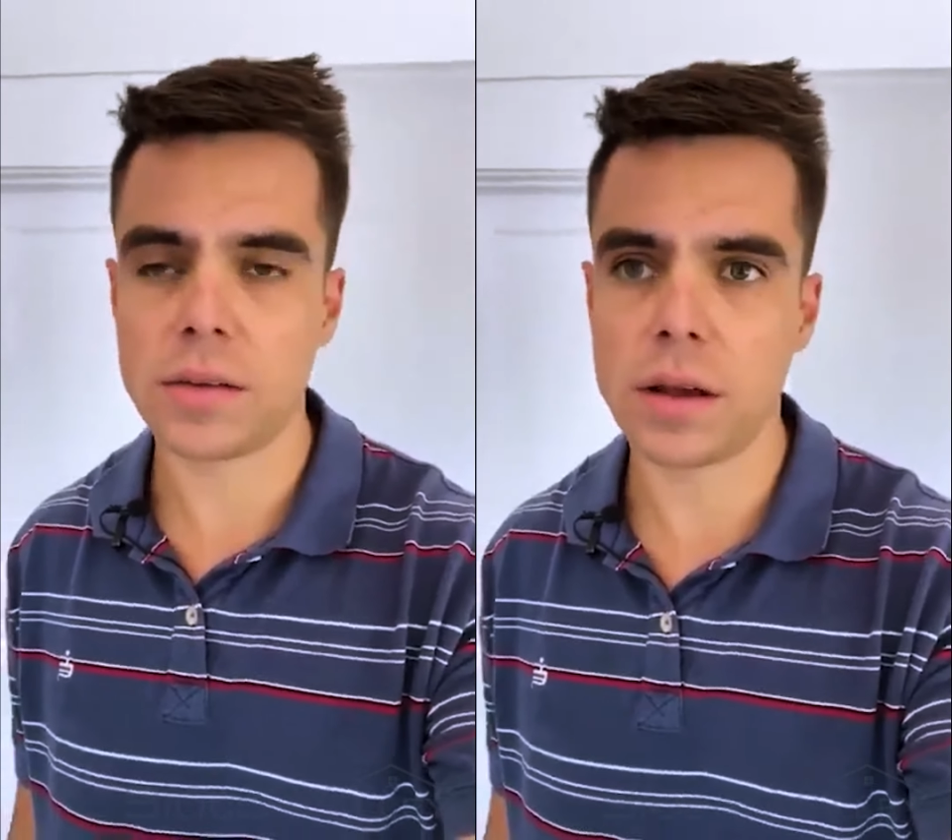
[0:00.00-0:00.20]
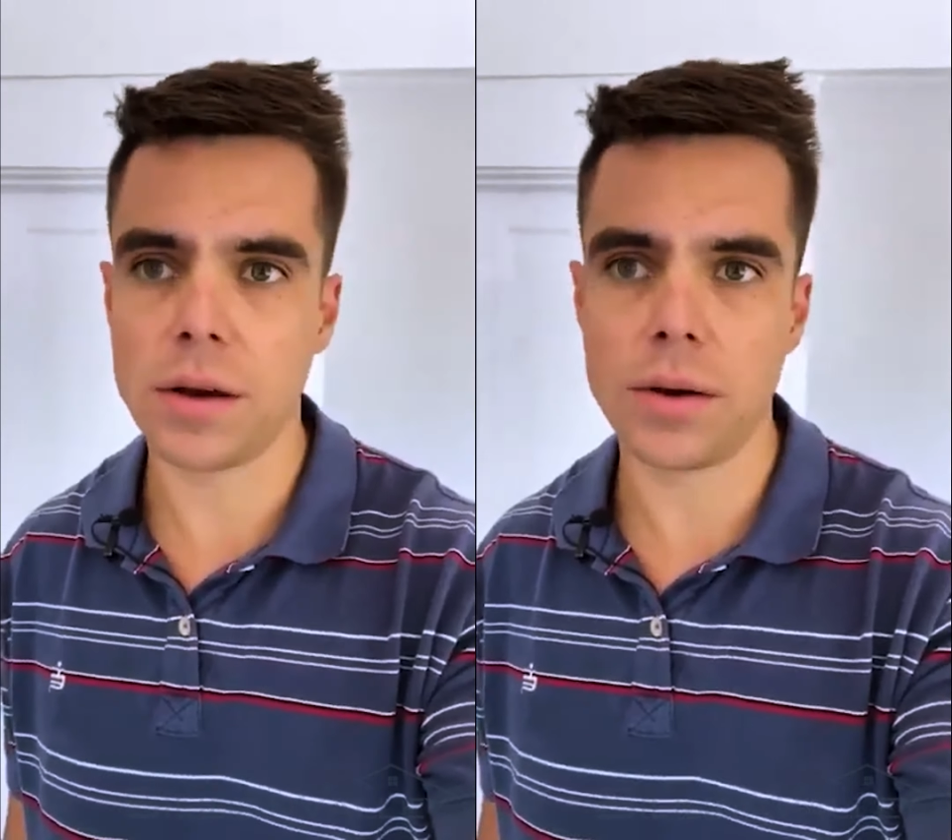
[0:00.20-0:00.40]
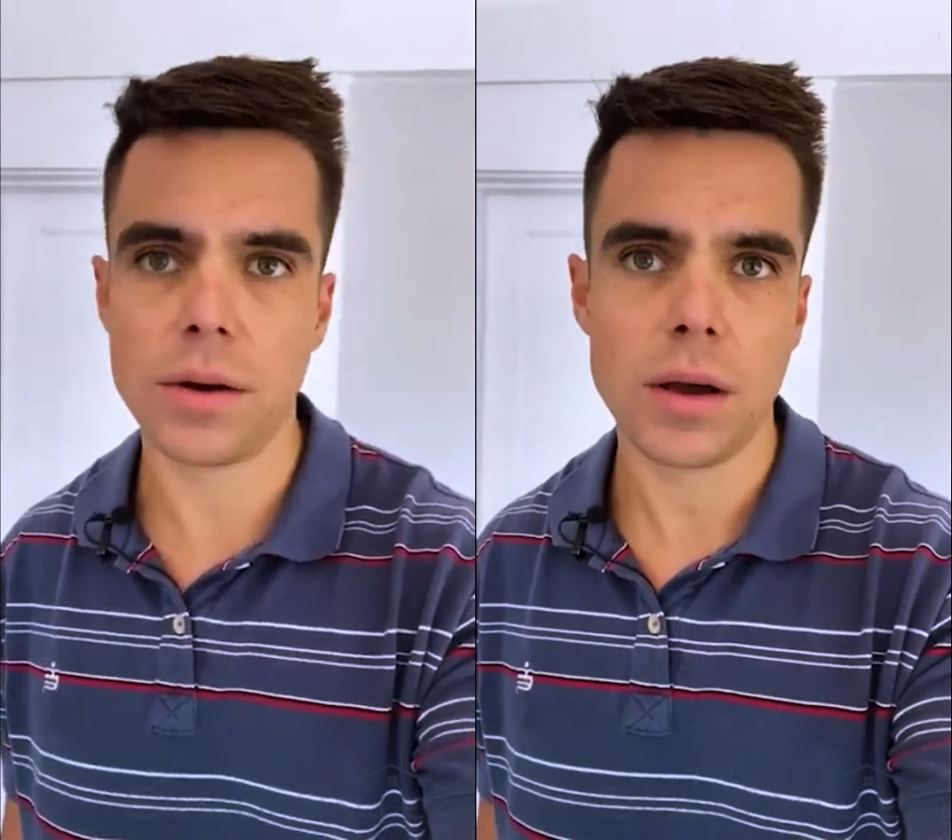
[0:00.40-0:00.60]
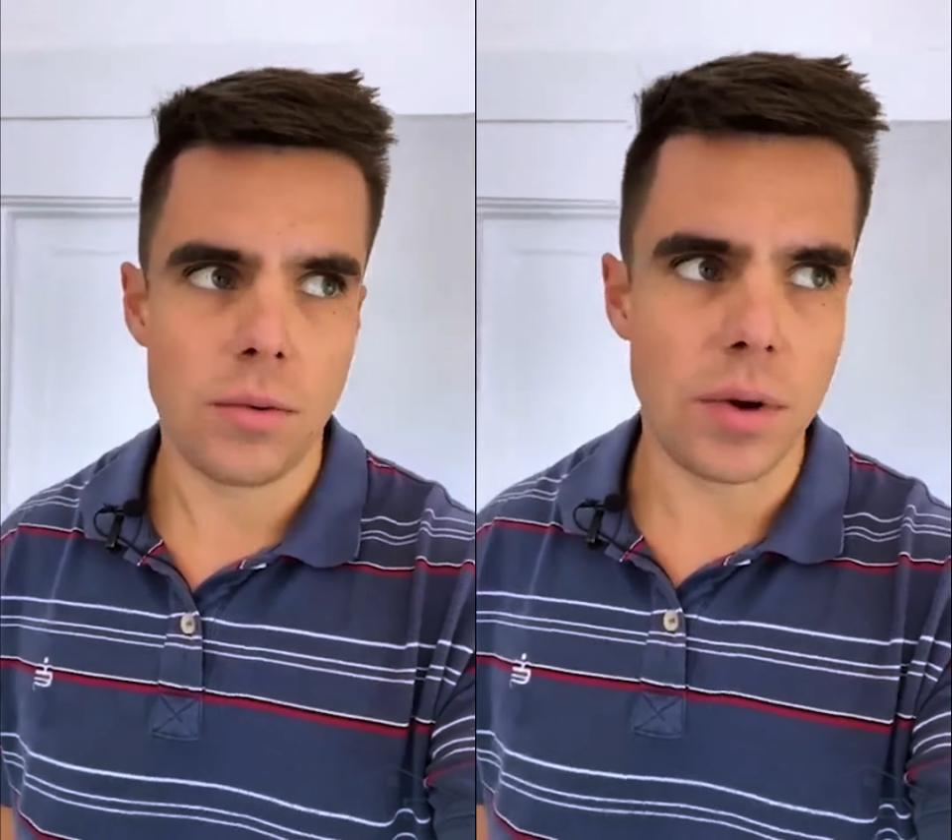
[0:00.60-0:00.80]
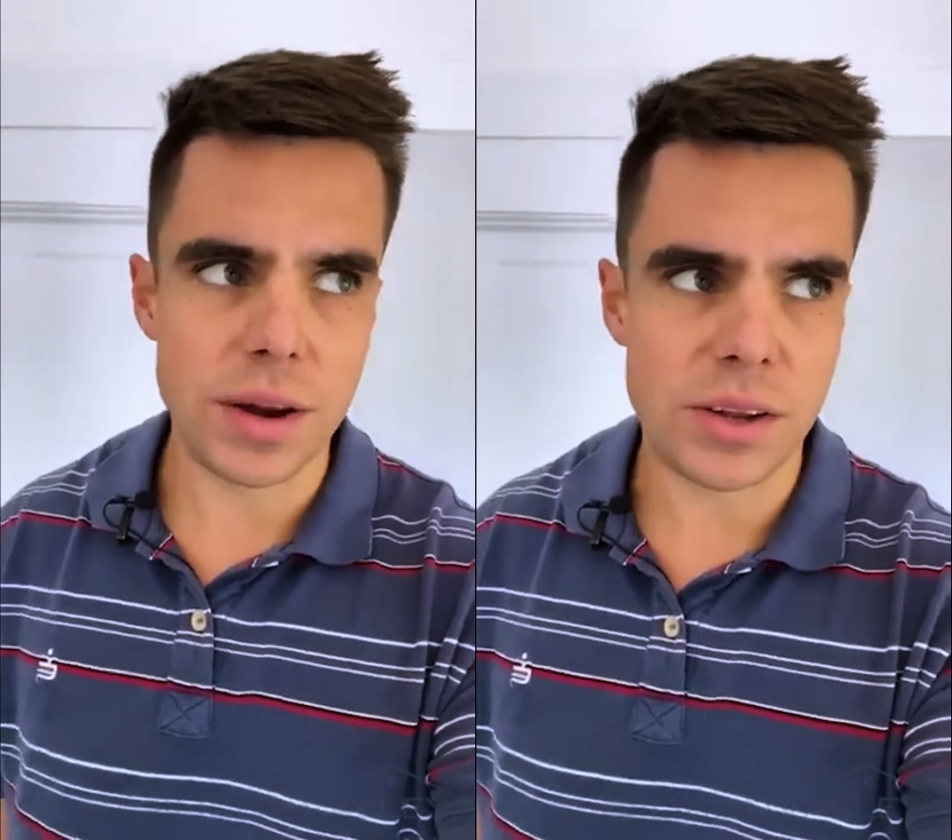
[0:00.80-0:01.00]
So
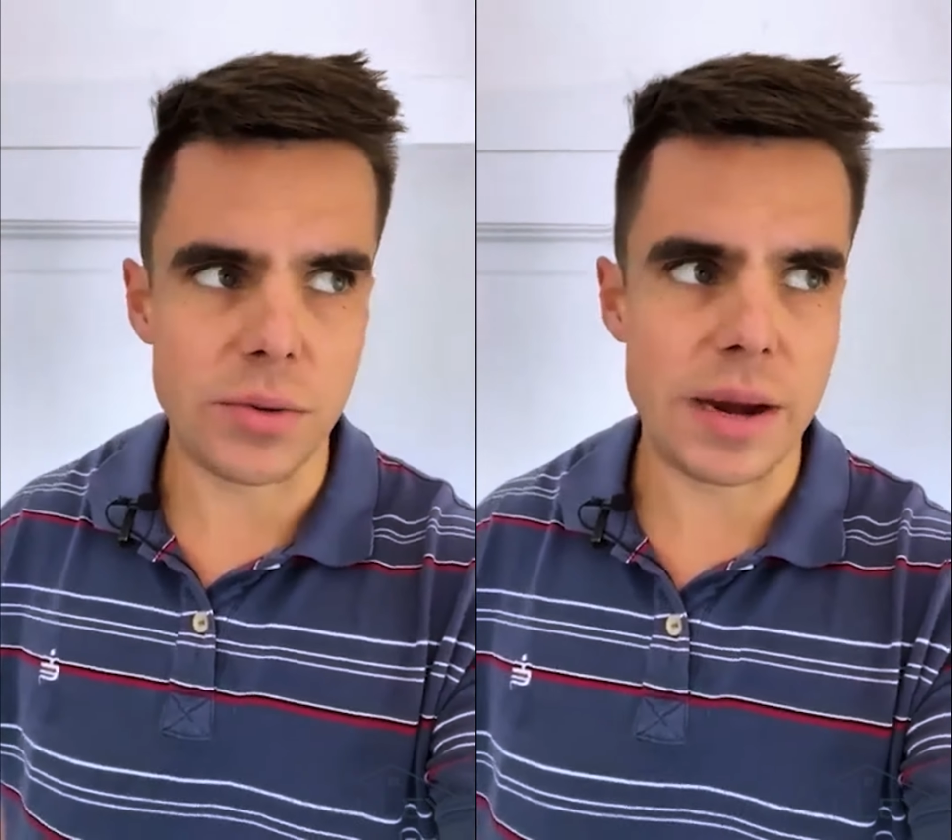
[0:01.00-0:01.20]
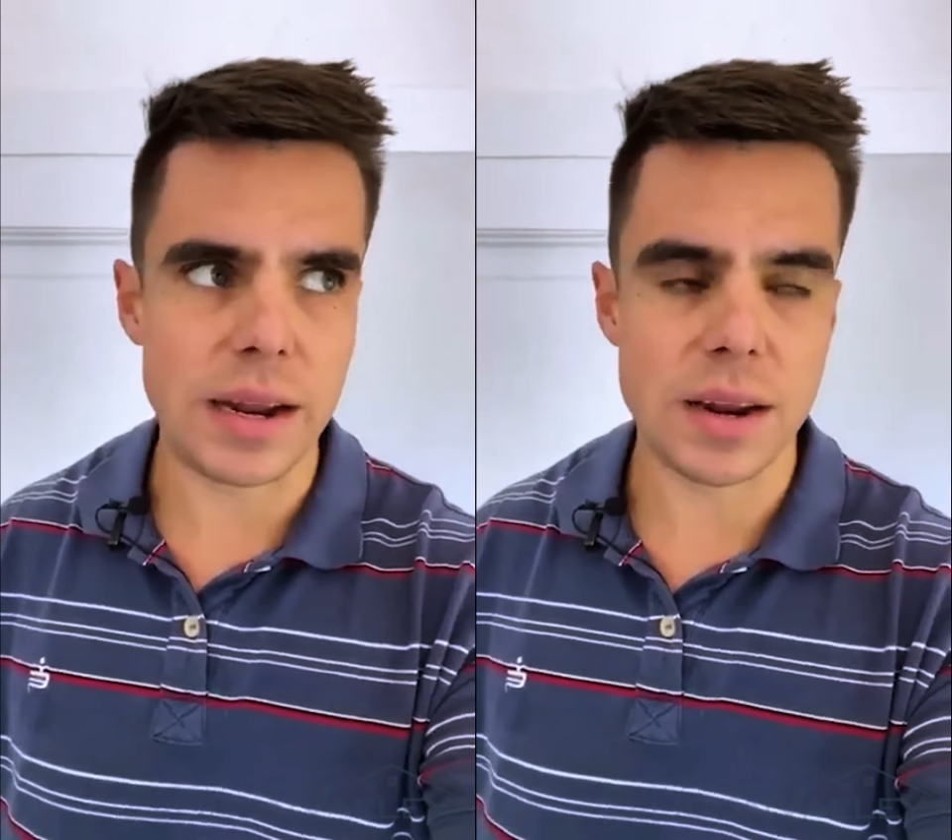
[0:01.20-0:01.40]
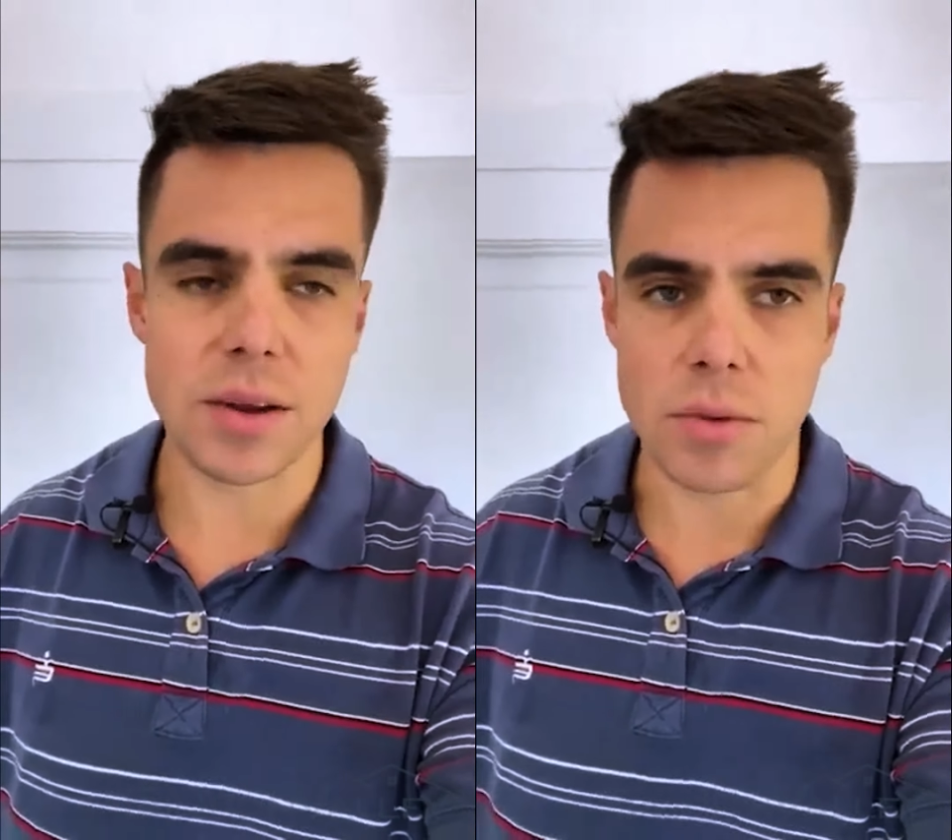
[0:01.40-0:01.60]
what do we need to do?